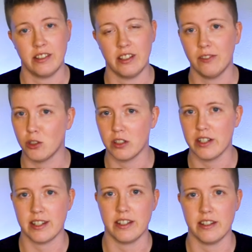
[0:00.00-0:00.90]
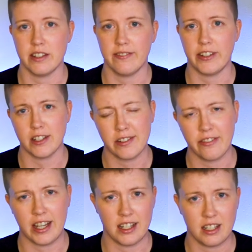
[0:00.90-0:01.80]
It, of course, is Fierce
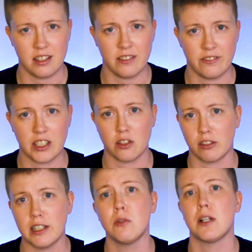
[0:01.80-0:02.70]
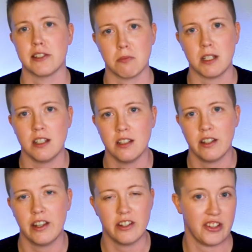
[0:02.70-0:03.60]
Fatty Victoria Welsby.
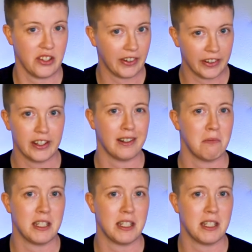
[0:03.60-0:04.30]
She's very good at